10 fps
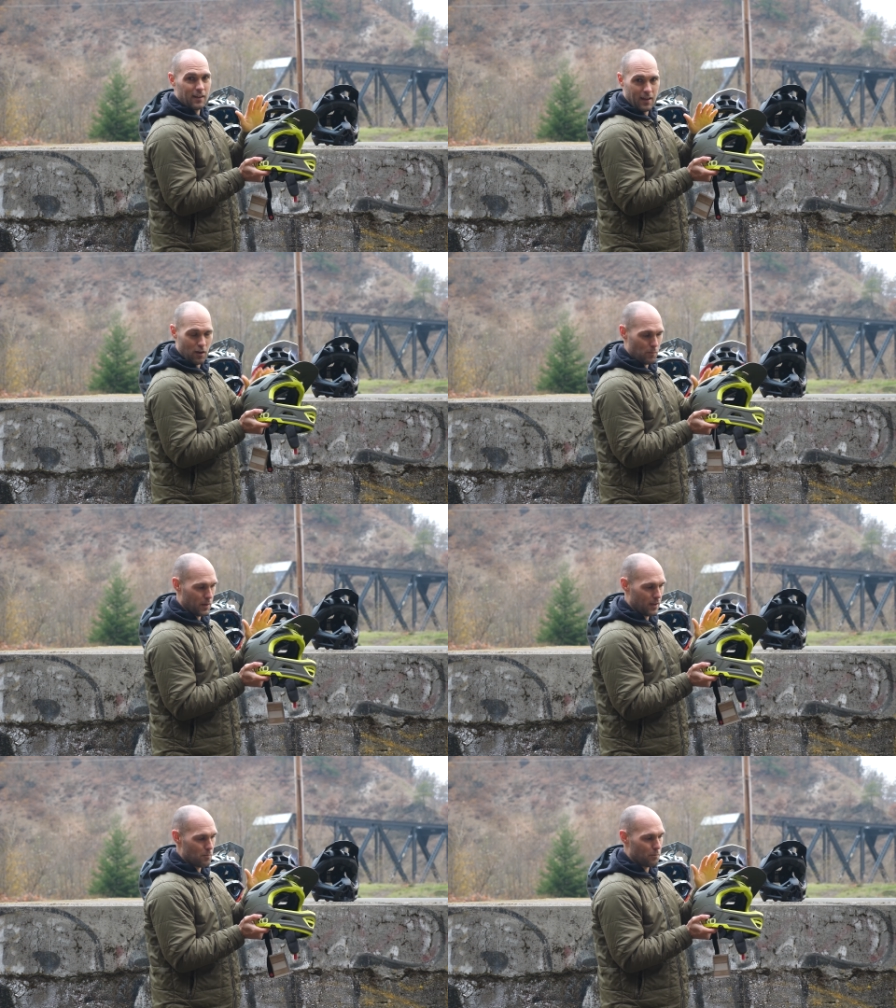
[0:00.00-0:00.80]

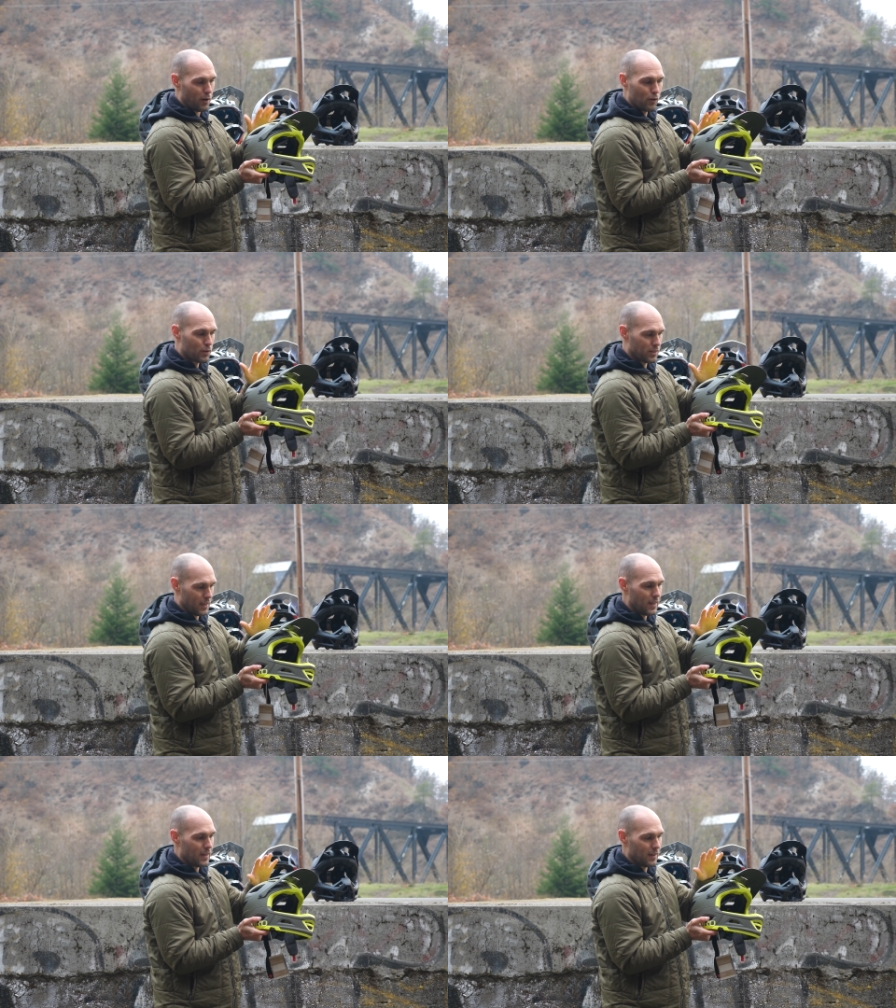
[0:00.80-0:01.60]
helmet,
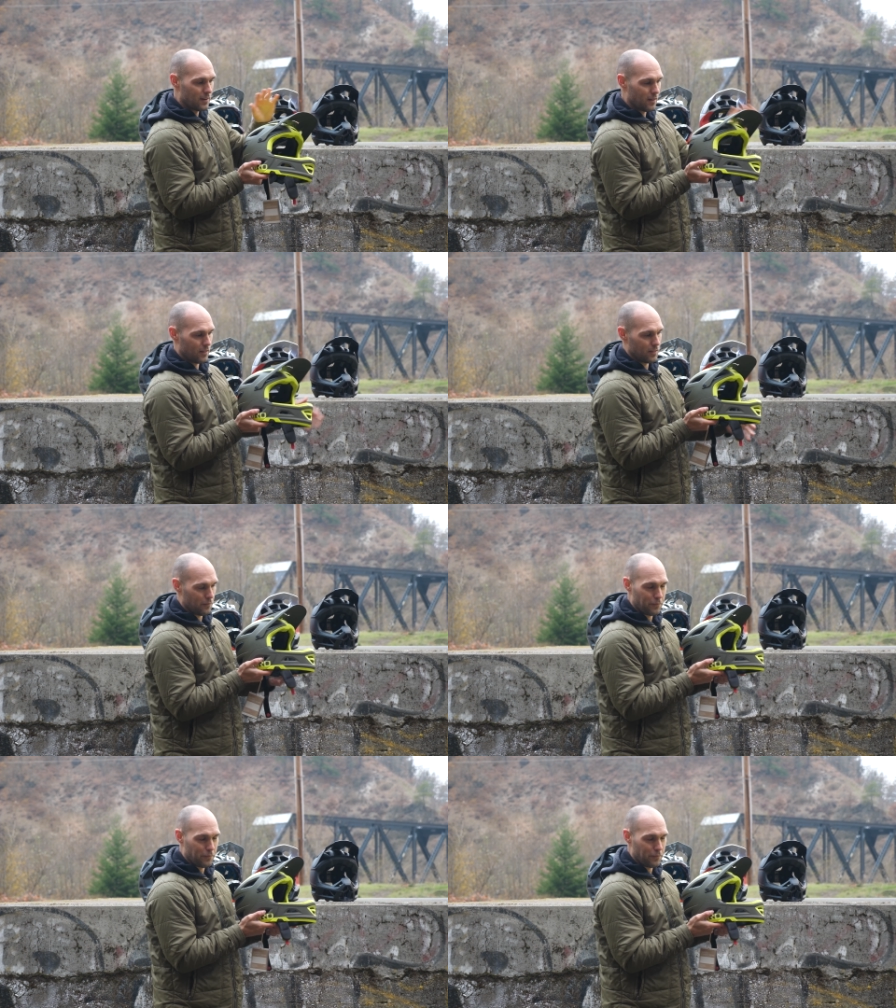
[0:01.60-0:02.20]
both in the